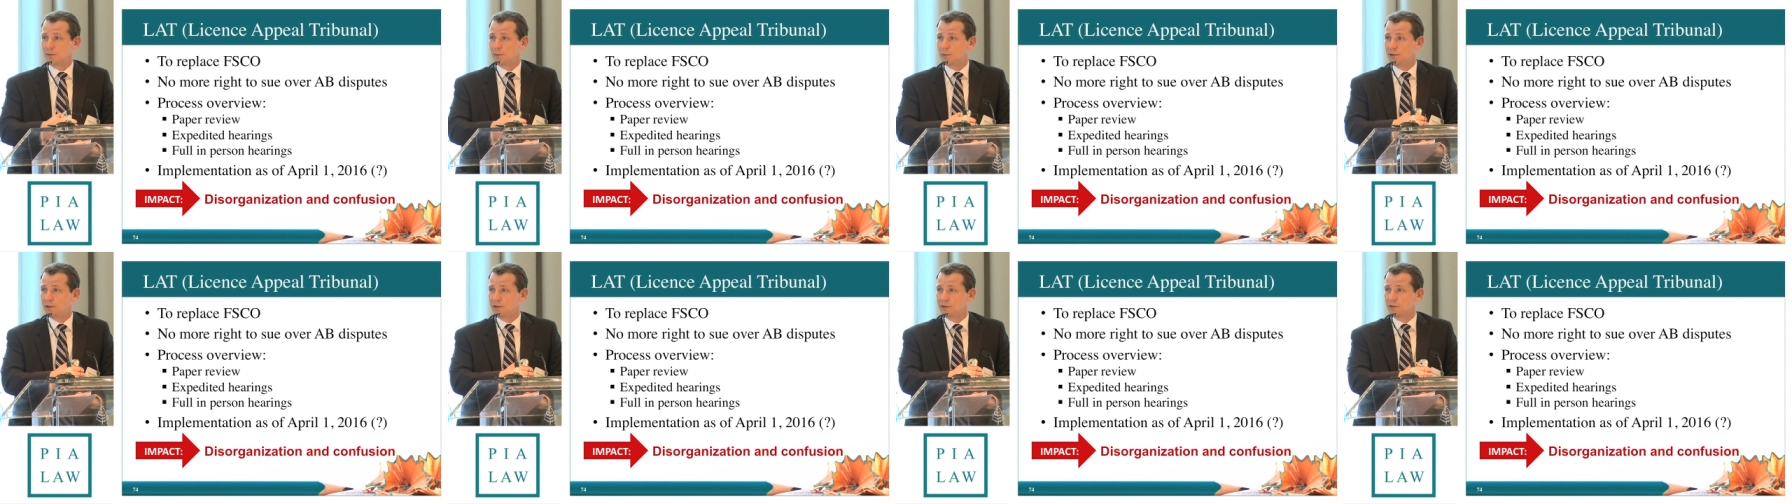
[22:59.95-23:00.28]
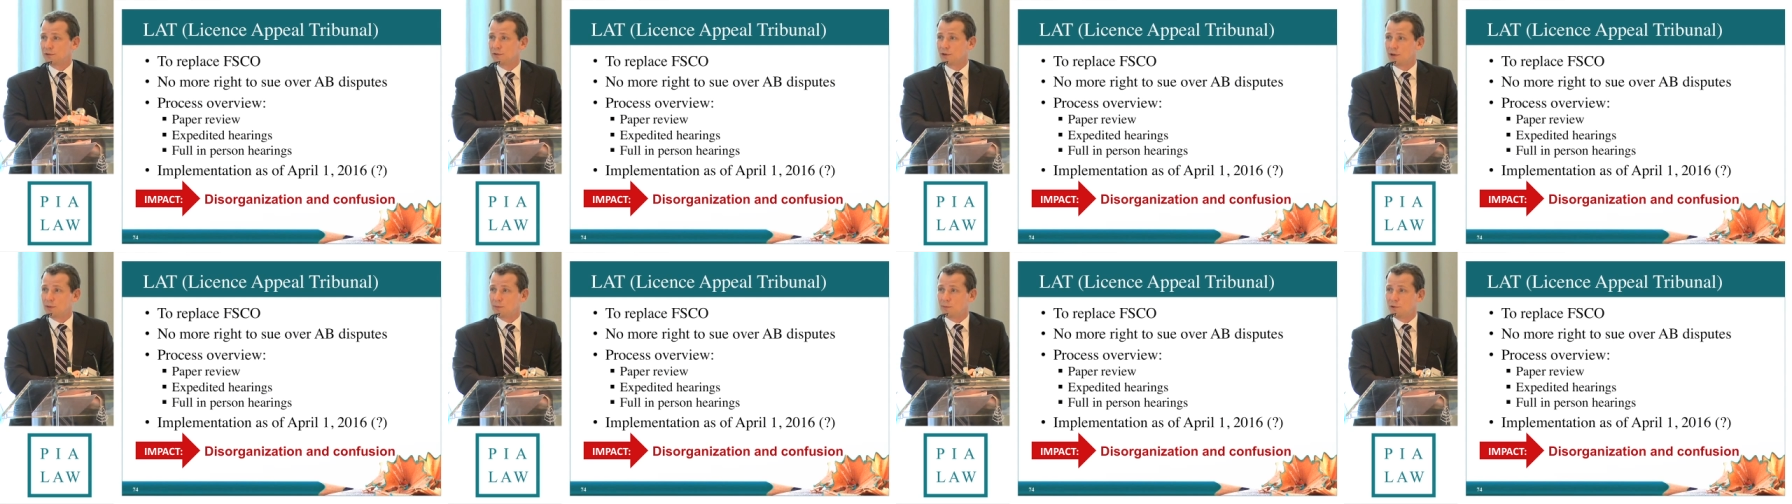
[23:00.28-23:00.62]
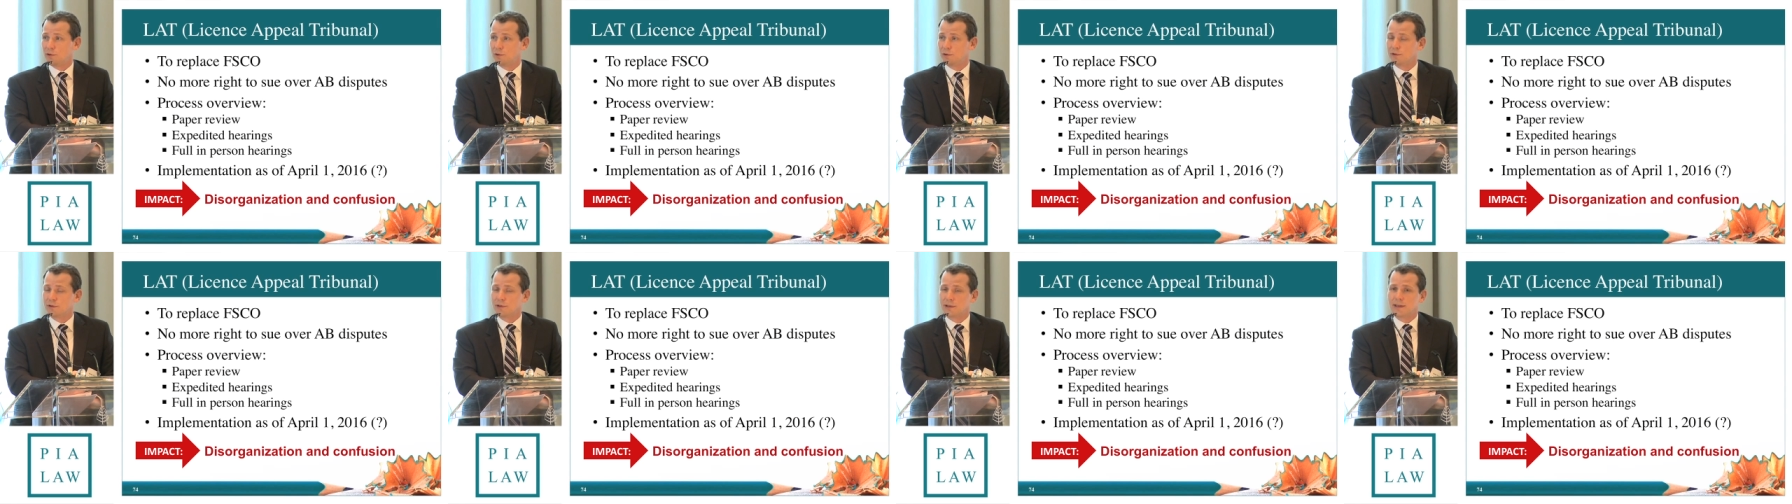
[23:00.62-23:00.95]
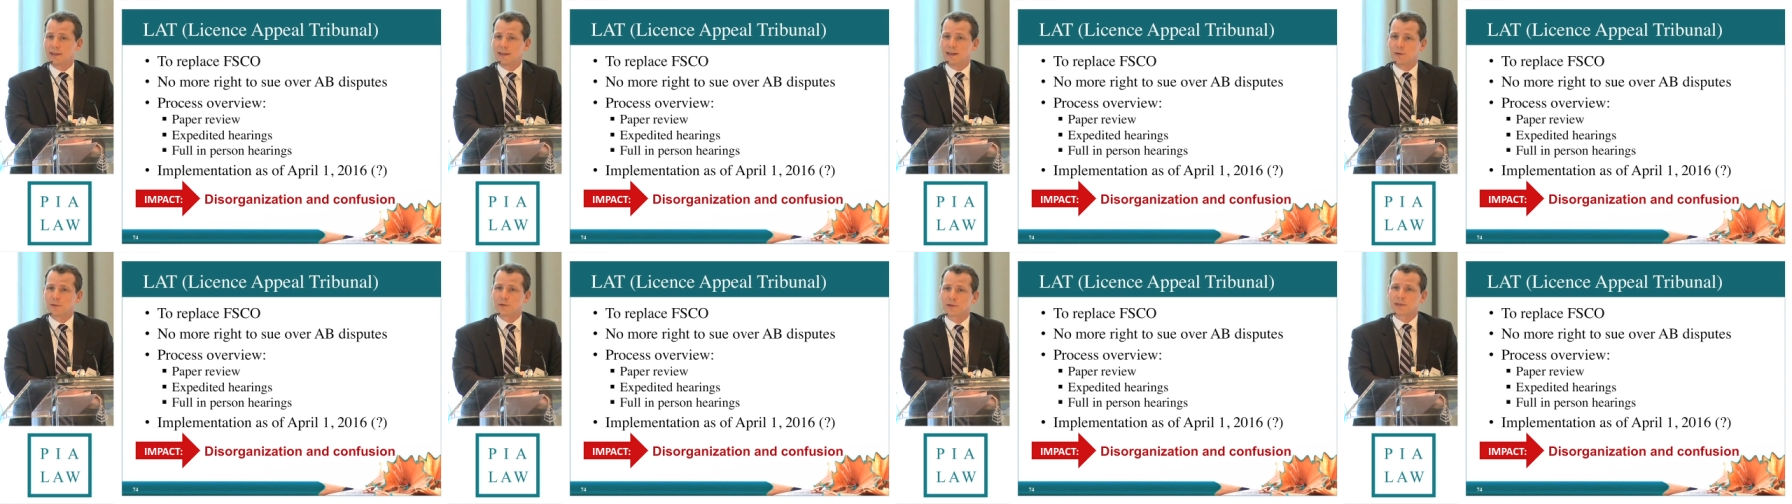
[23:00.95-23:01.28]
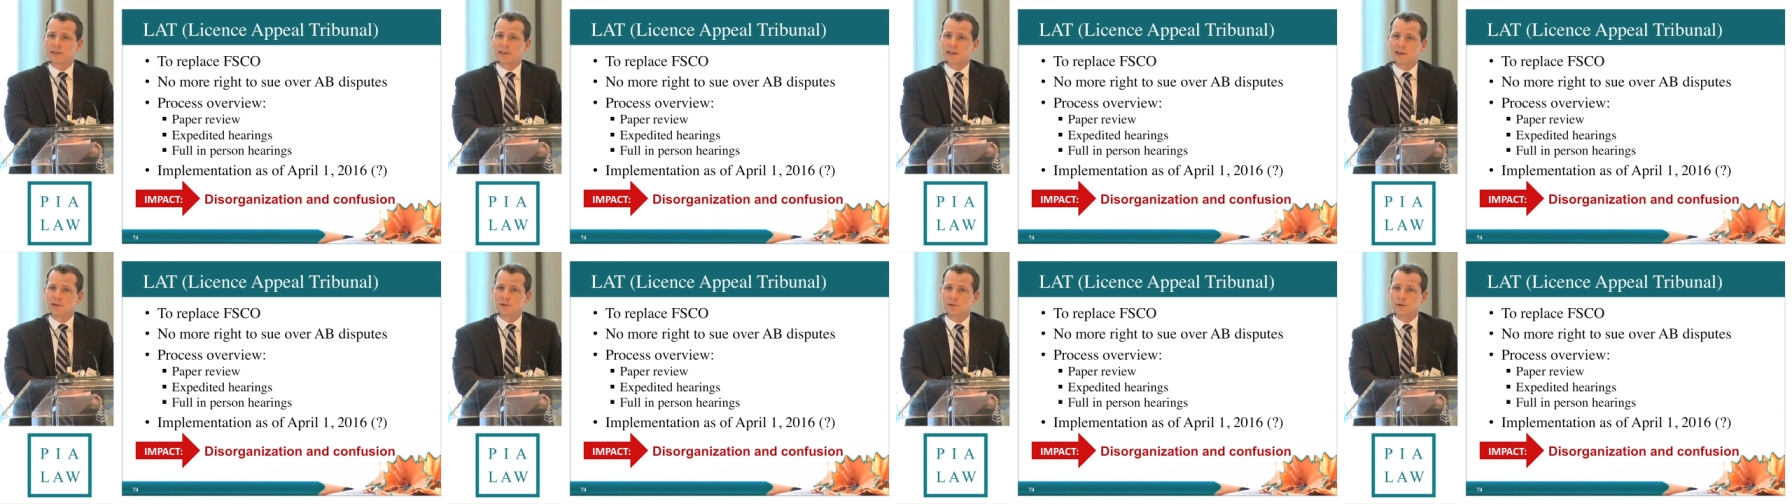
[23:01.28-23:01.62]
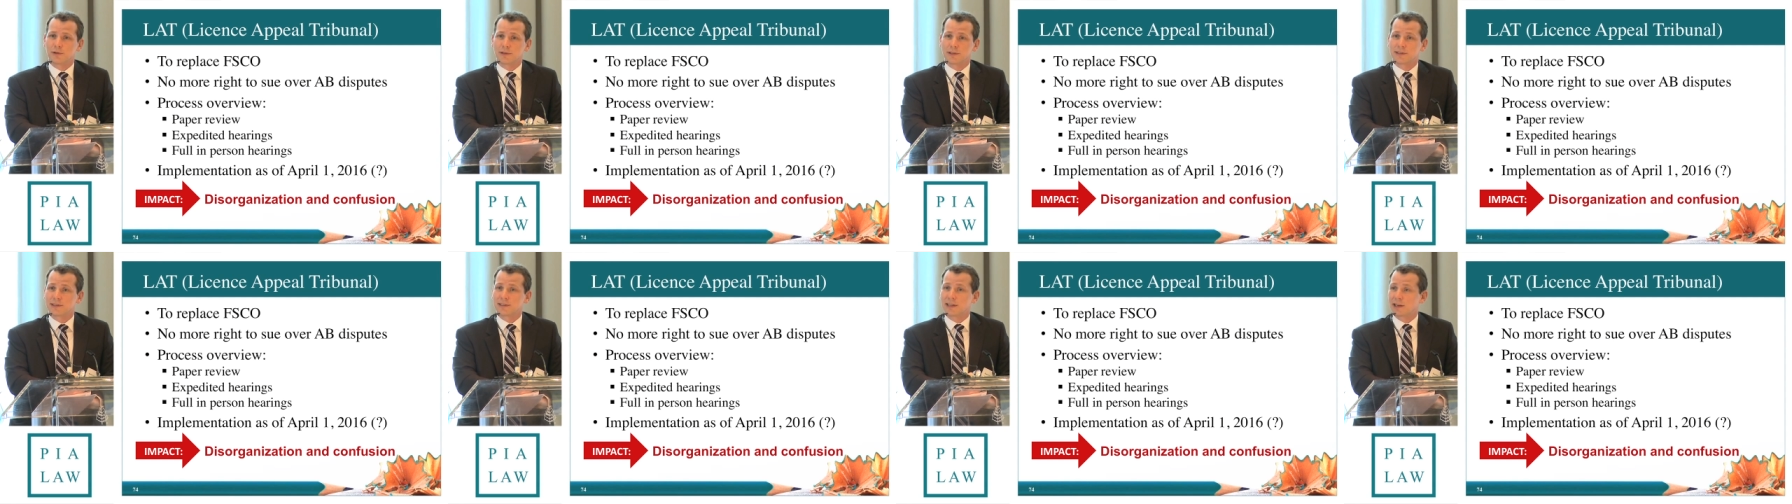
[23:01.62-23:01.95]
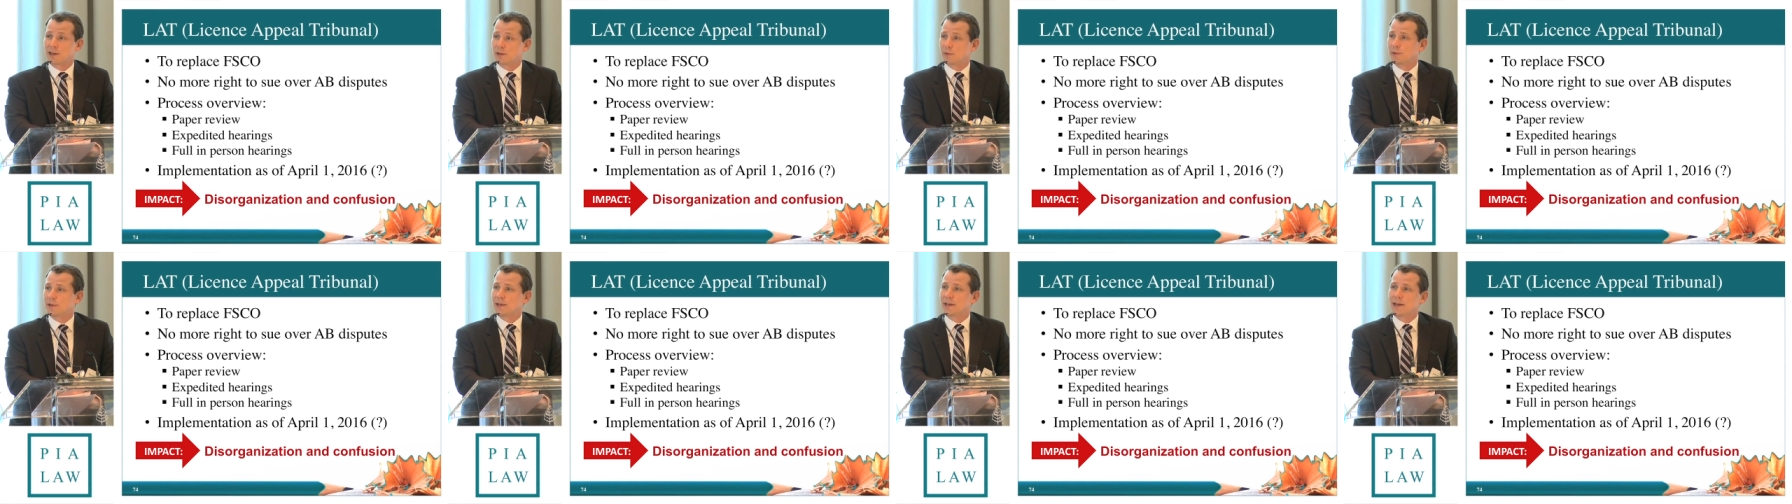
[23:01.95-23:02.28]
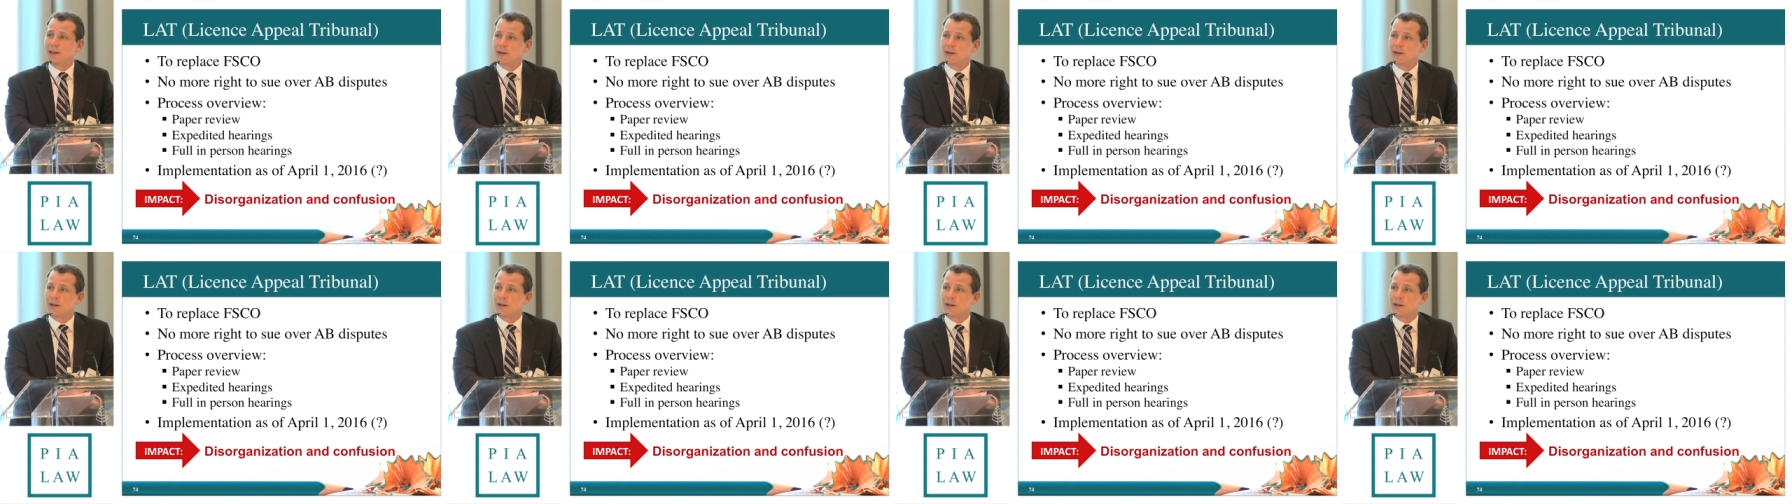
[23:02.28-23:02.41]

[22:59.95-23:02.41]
Appeal Tribunal, and they will schedule a settlement